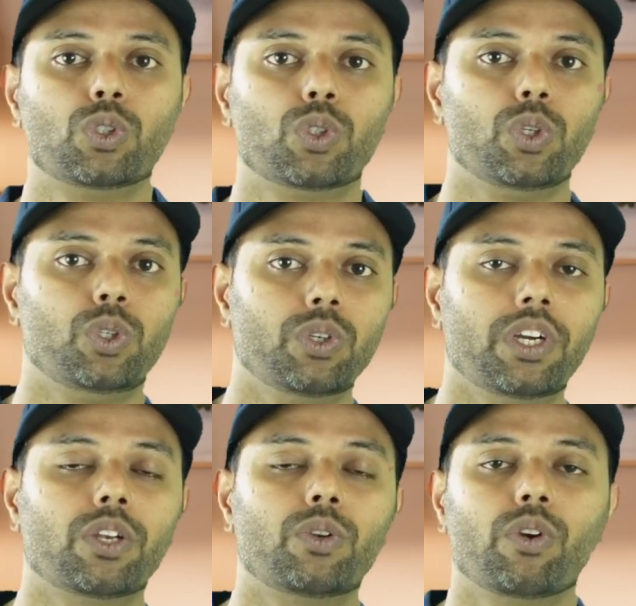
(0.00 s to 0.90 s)
so you
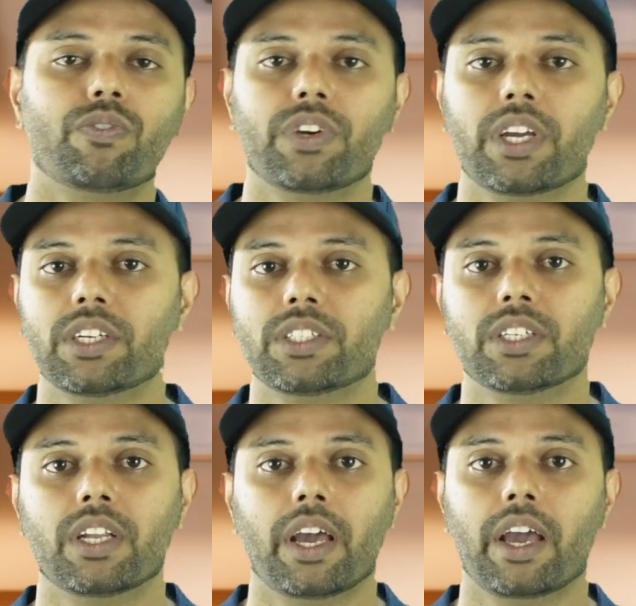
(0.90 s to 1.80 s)
get
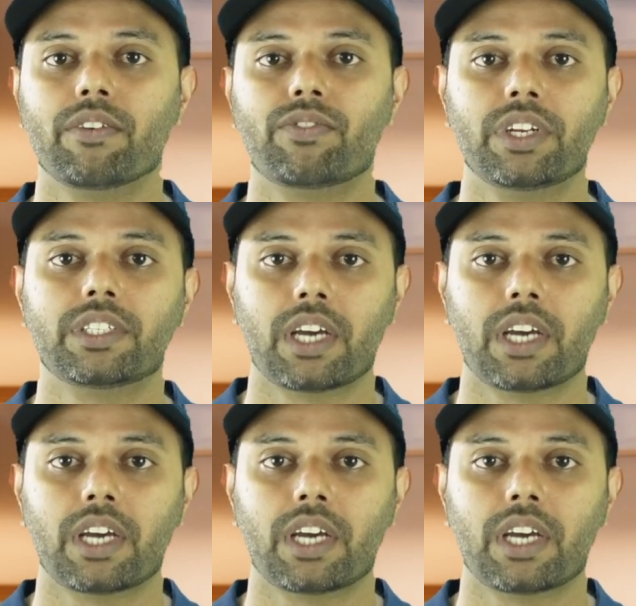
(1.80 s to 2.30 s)
notification every